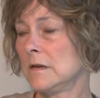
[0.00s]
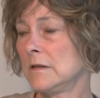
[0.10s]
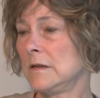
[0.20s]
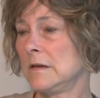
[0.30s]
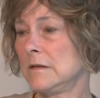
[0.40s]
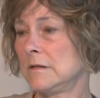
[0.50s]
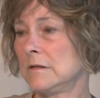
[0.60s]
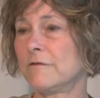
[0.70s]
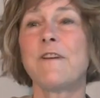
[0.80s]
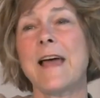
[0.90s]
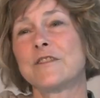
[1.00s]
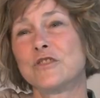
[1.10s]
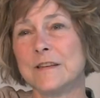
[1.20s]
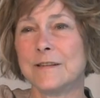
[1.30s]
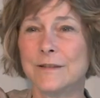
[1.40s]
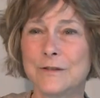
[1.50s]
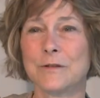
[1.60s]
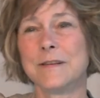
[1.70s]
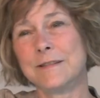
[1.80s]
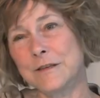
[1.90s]
these factions or
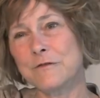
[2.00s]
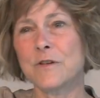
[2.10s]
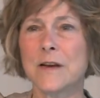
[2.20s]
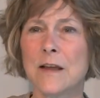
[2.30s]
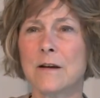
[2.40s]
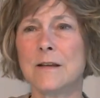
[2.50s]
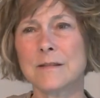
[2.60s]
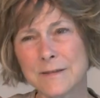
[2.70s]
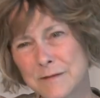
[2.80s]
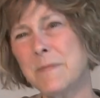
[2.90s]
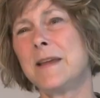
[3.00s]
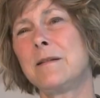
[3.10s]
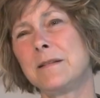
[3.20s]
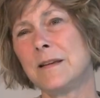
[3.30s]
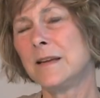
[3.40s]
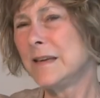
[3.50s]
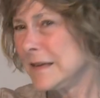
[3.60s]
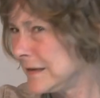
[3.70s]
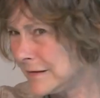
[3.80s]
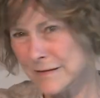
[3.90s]
these different areas, let's make it
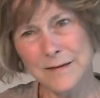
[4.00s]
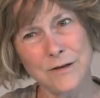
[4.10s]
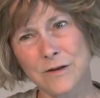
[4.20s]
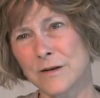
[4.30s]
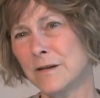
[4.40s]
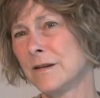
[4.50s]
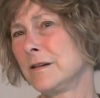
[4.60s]
easier